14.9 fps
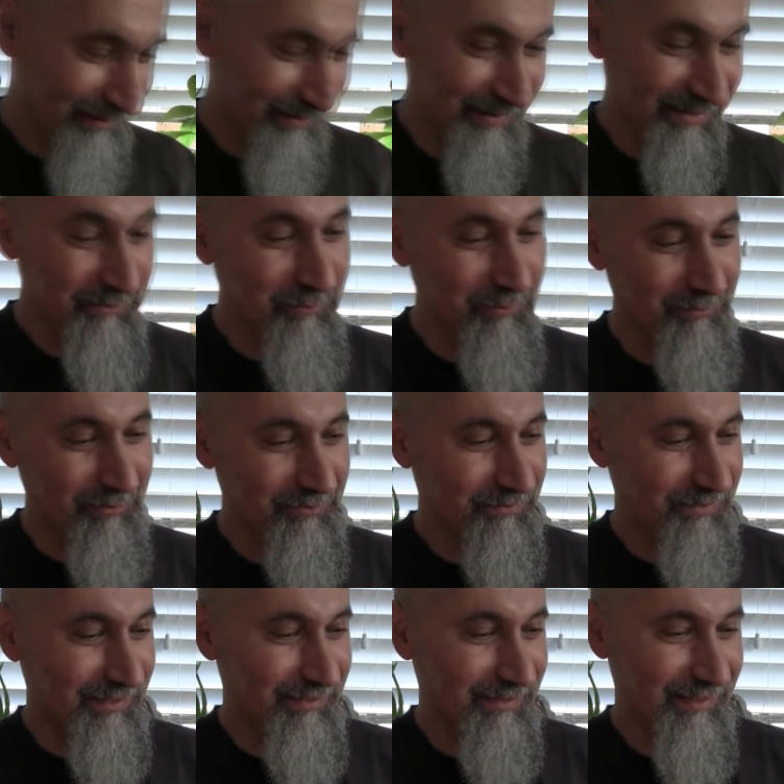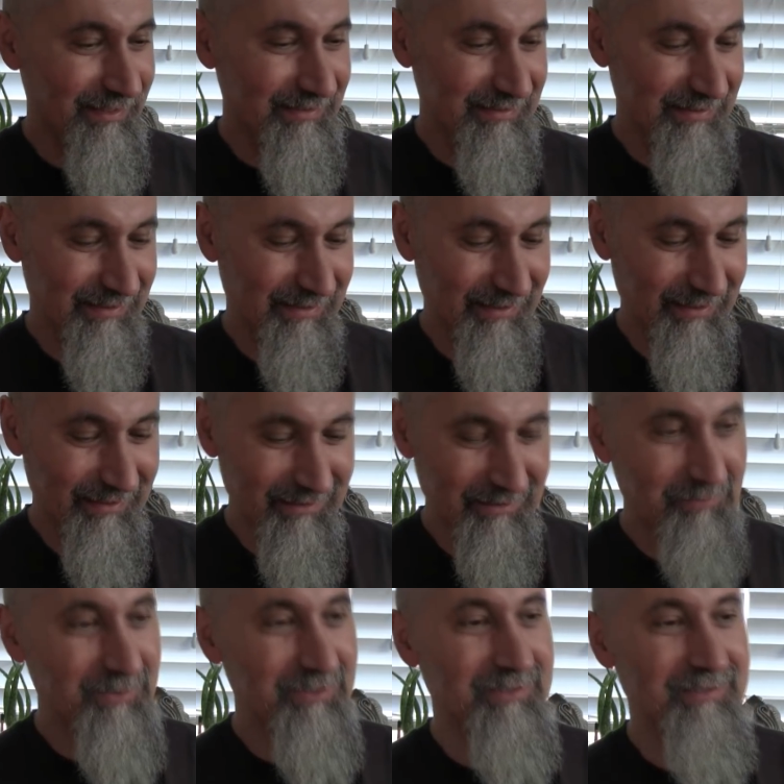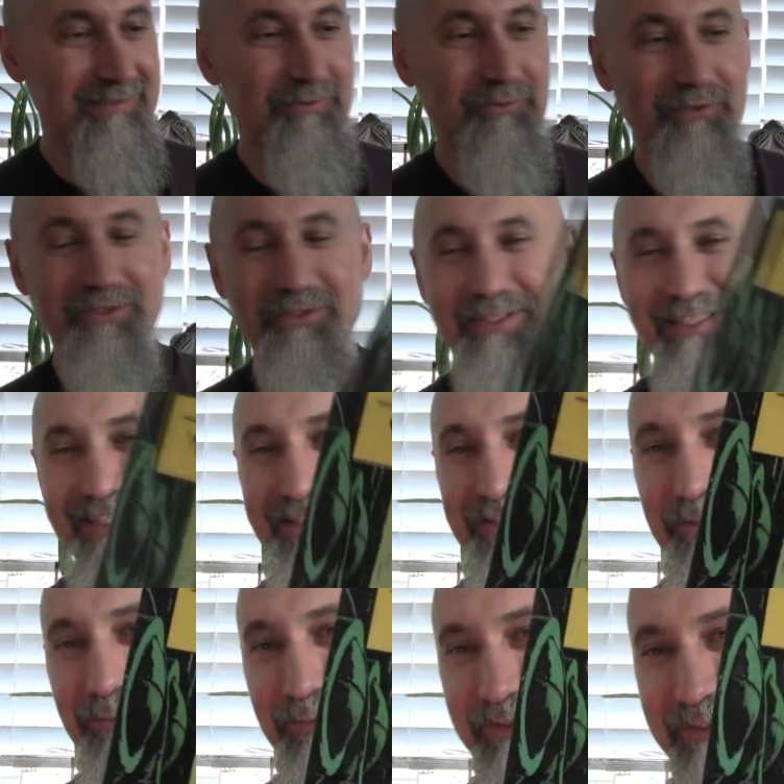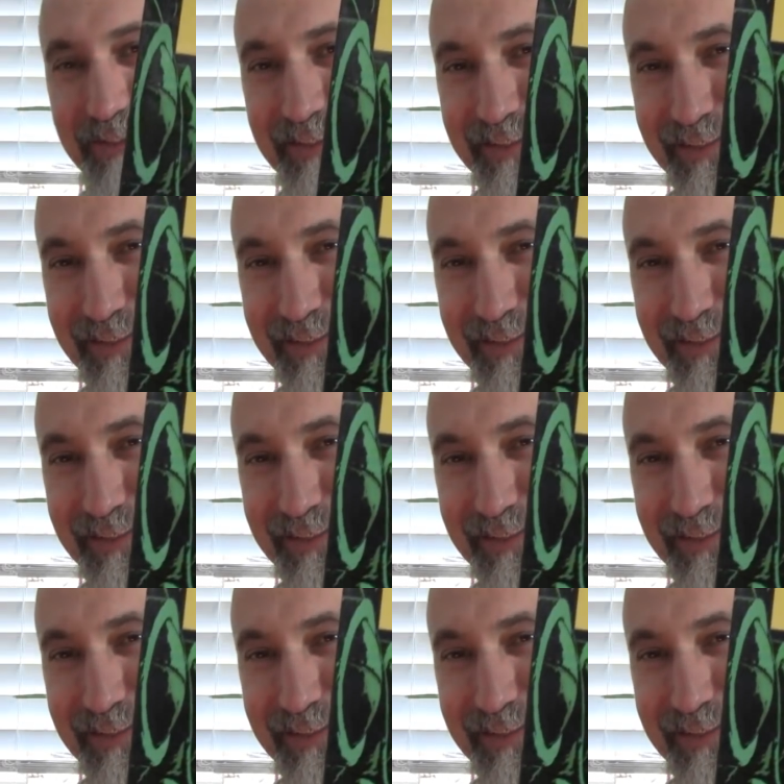this one was fantastic i think this was going to egypt